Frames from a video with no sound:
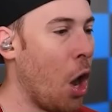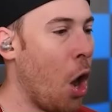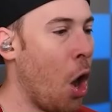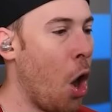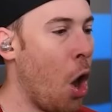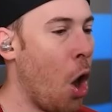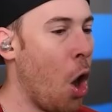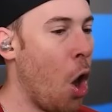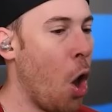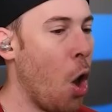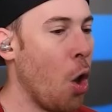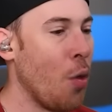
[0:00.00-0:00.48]

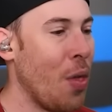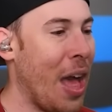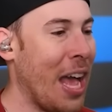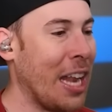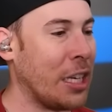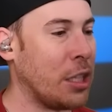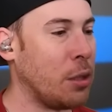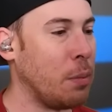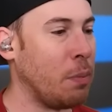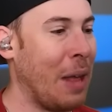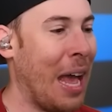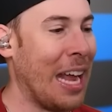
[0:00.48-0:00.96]
Oh,
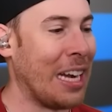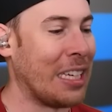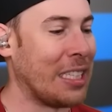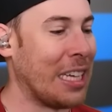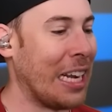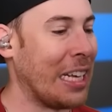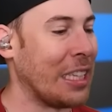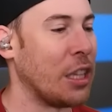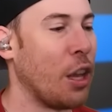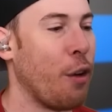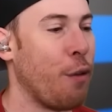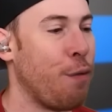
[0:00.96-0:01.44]
that's that's
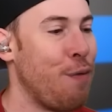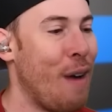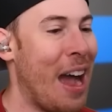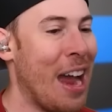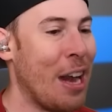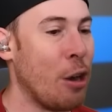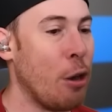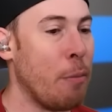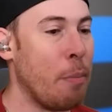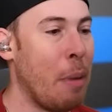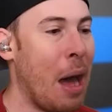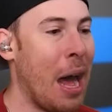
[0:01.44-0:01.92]
like the
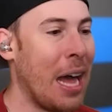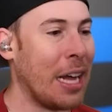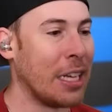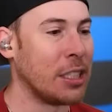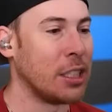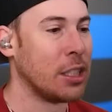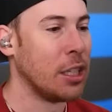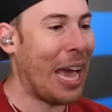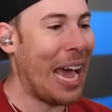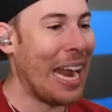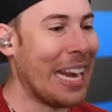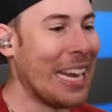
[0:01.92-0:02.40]
final
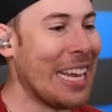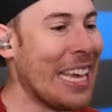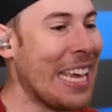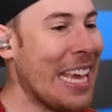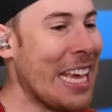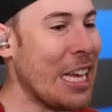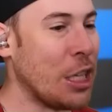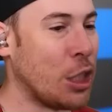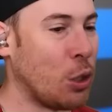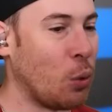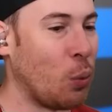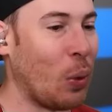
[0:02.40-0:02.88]
boss. That
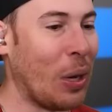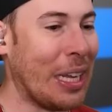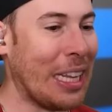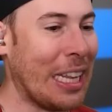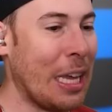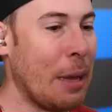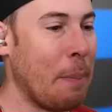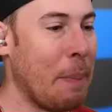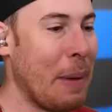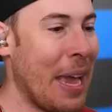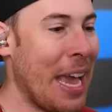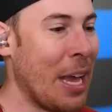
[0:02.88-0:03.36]
he's
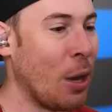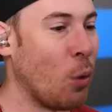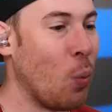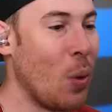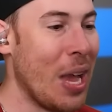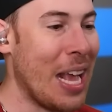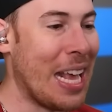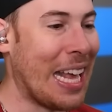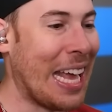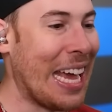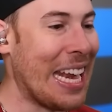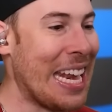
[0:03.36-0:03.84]
really big.
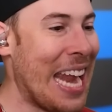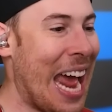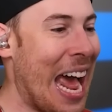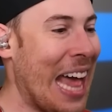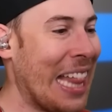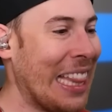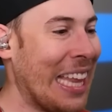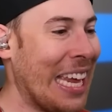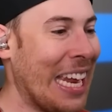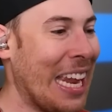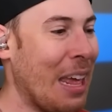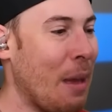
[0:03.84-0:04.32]
We
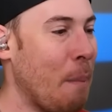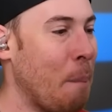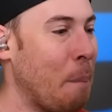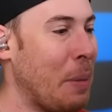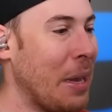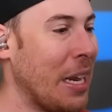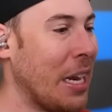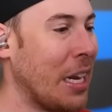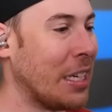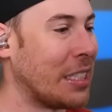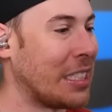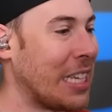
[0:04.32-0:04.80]
cannot let him
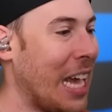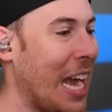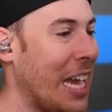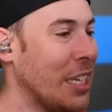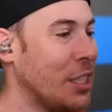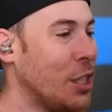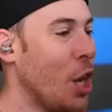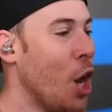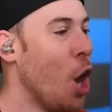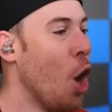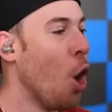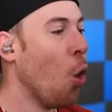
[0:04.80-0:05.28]
beat us,
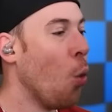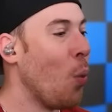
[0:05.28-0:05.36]
guys.